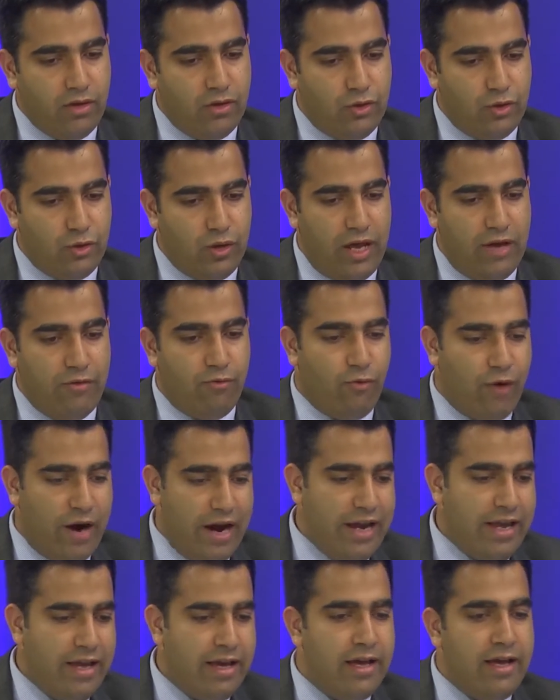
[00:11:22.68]
July.
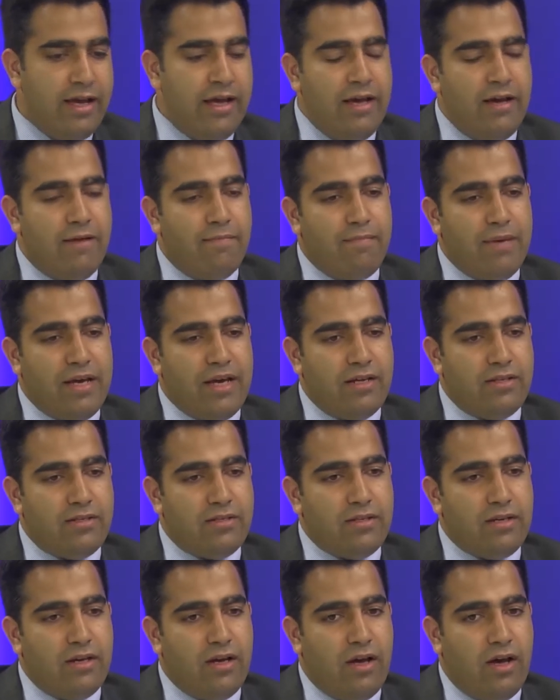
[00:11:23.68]
Why?
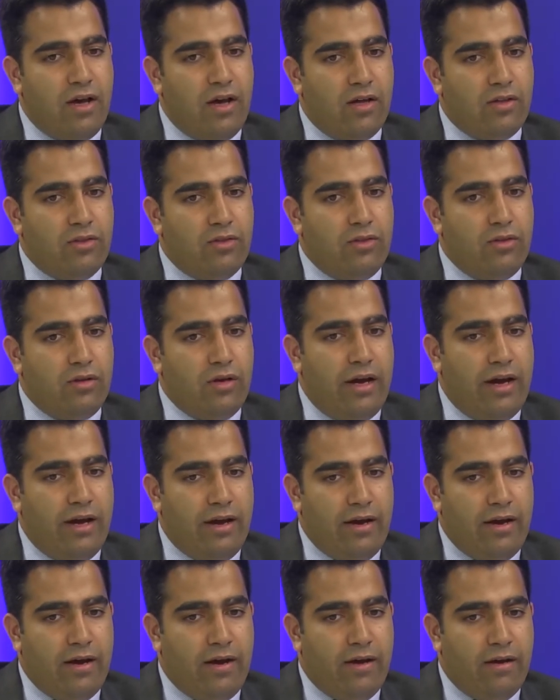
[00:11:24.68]
Because the
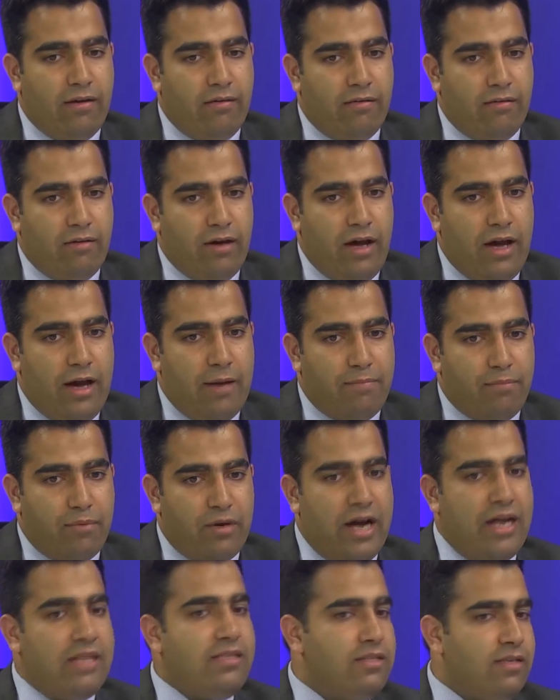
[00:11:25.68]

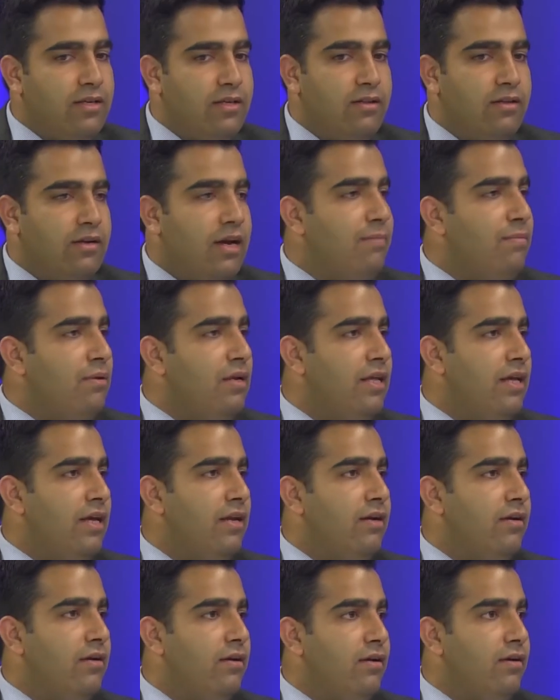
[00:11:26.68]
uprising, the
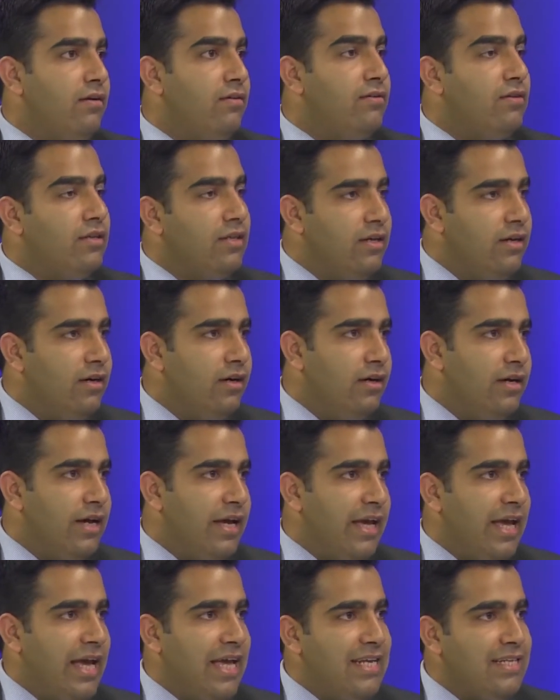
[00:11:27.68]
rebellion triggered
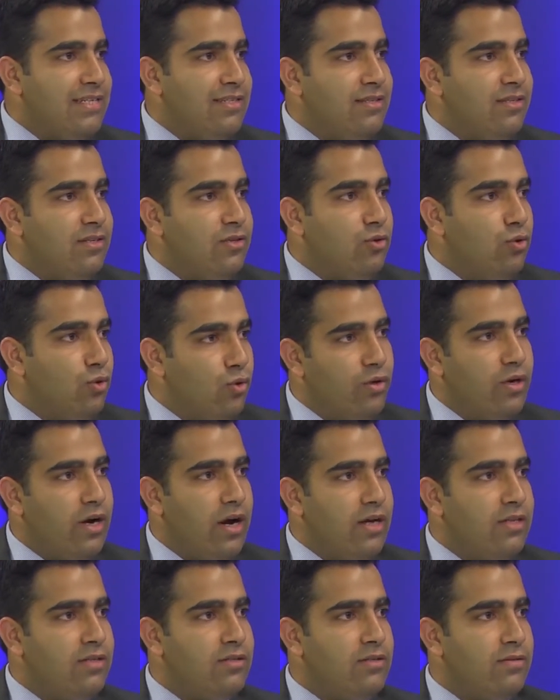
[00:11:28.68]
against the
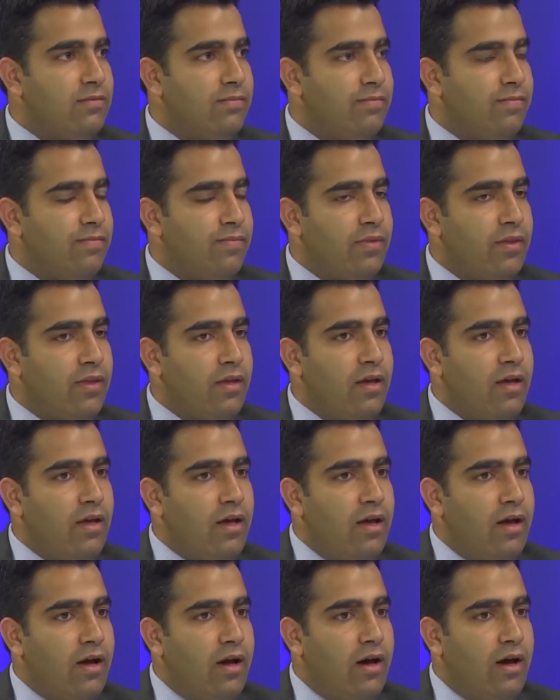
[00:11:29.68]
Dogras
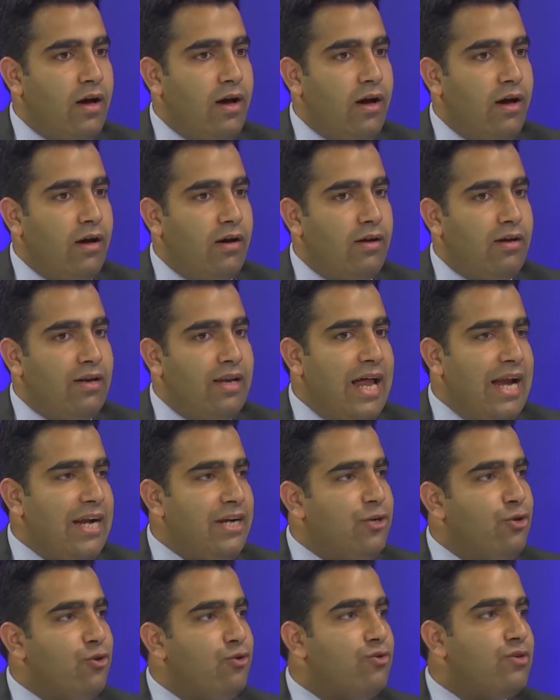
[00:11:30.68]

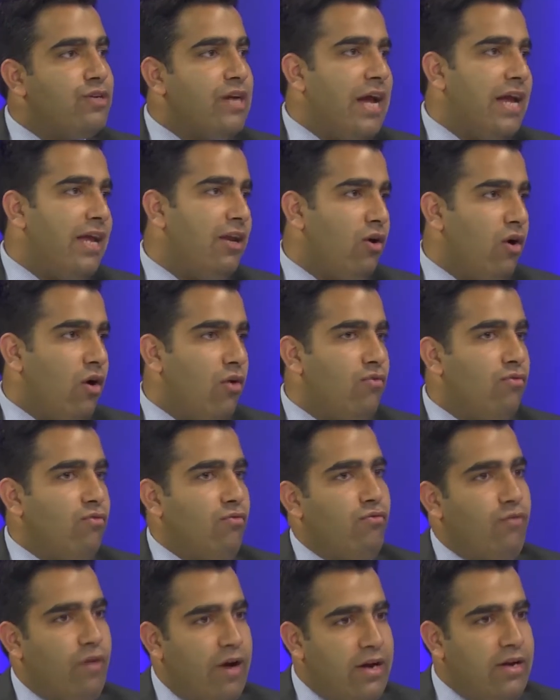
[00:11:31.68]
led to trial of
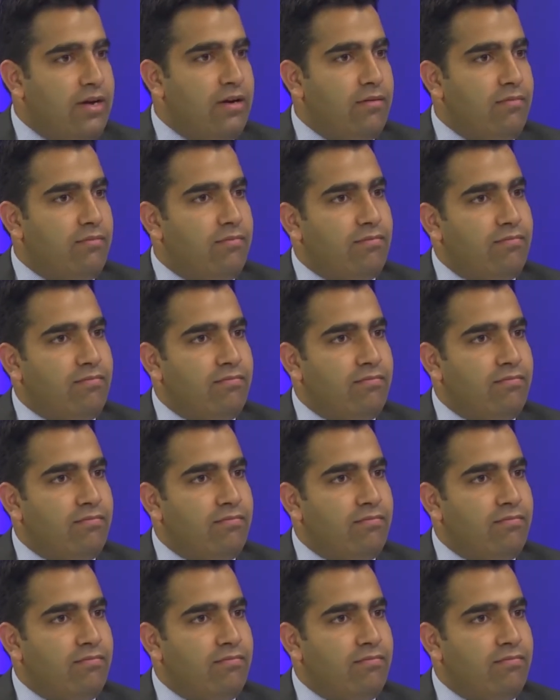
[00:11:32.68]
one